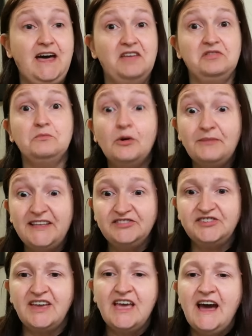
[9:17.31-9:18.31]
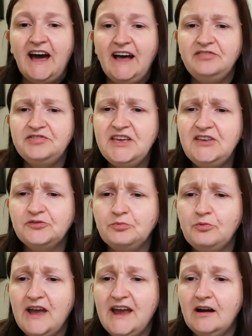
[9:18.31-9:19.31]
at the moment. And these
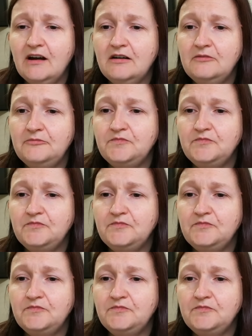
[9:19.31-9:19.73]
were...